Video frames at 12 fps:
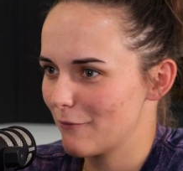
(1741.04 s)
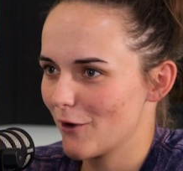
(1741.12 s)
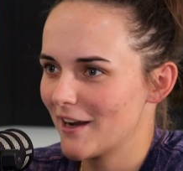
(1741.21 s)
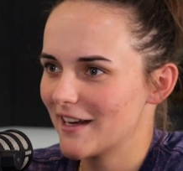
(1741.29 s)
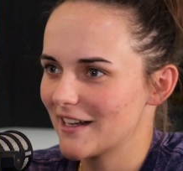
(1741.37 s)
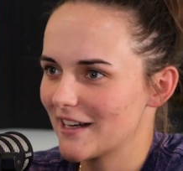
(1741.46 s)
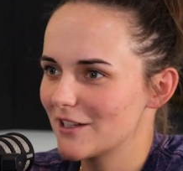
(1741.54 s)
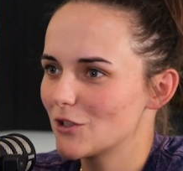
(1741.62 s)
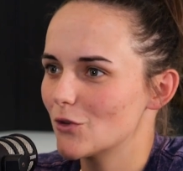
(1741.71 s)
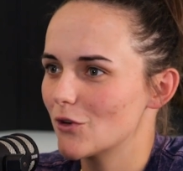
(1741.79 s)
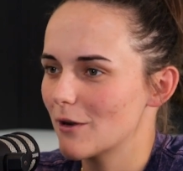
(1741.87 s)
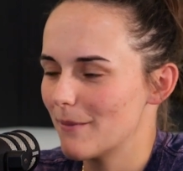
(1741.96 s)
writing, and I'd
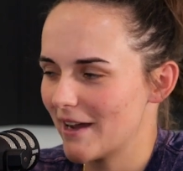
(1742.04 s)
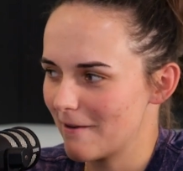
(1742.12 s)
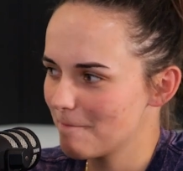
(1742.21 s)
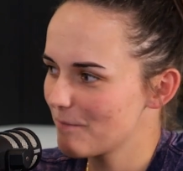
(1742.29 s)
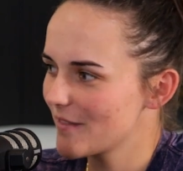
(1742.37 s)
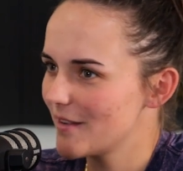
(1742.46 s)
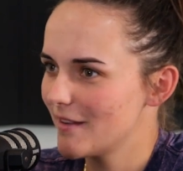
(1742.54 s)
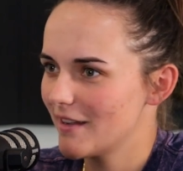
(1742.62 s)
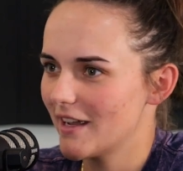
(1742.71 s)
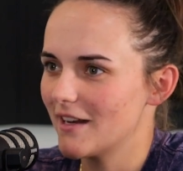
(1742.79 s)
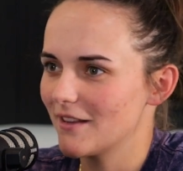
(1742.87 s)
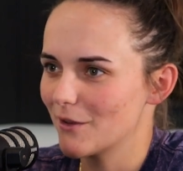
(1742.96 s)
talk about
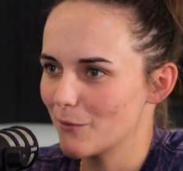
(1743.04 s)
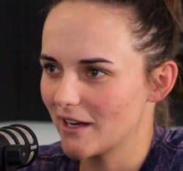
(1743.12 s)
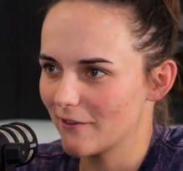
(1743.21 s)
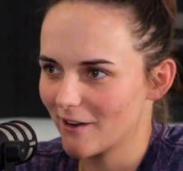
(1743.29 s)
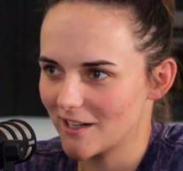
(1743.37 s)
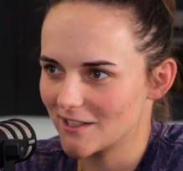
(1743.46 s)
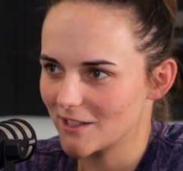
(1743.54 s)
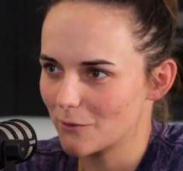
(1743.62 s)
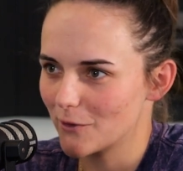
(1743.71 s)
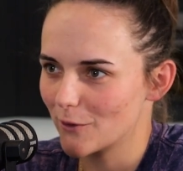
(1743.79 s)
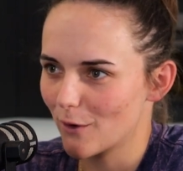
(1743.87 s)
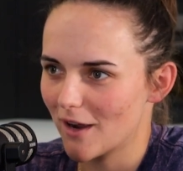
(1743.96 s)
hitting the winning runs in a
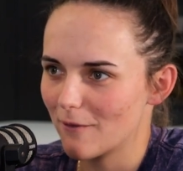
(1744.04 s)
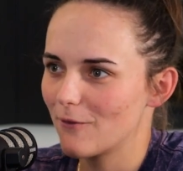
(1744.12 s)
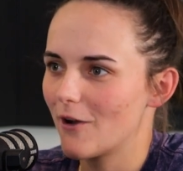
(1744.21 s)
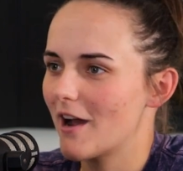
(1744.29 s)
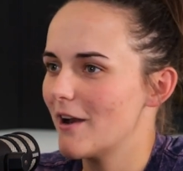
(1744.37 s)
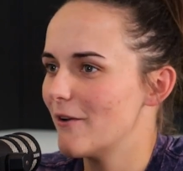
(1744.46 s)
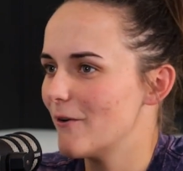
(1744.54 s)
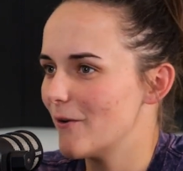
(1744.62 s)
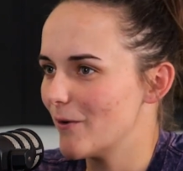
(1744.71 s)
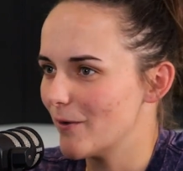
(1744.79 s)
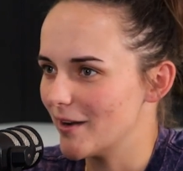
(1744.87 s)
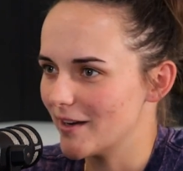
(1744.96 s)
World Cup
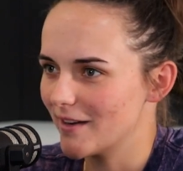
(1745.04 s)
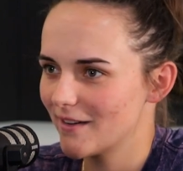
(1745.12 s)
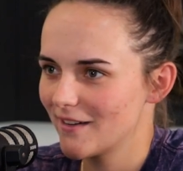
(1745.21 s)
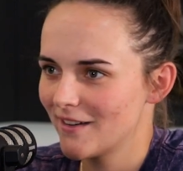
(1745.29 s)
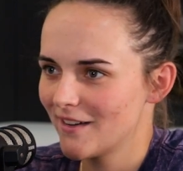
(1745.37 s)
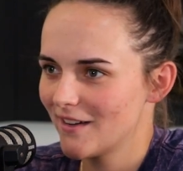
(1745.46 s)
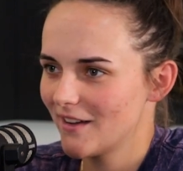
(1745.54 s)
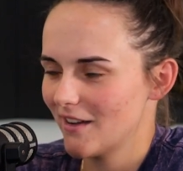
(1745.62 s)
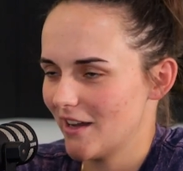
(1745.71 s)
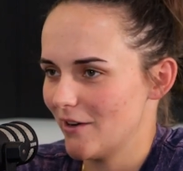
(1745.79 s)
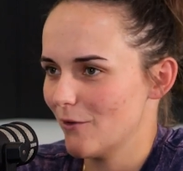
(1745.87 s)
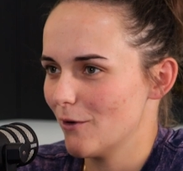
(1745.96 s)
final and
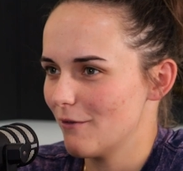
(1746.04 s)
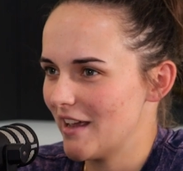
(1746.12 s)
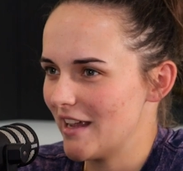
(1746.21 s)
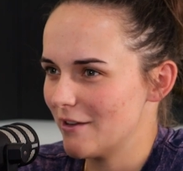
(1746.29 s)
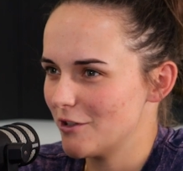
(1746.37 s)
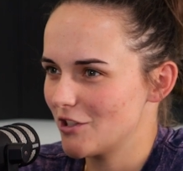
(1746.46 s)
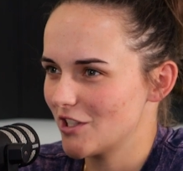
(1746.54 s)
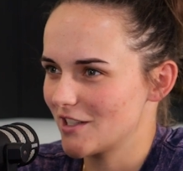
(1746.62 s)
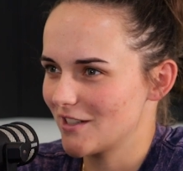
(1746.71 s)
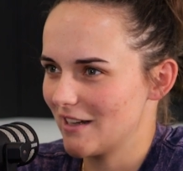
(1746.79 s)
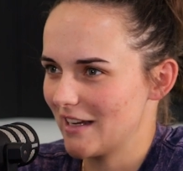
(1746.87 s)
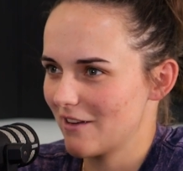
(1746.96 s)
all of that. It was
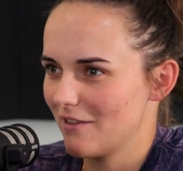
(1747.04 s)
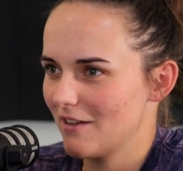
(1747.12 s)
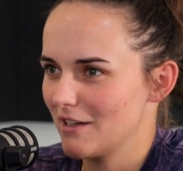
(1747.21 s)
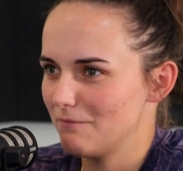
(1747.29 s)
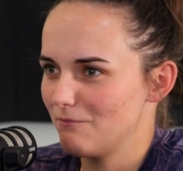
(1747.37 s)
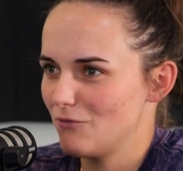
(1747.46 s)
just like I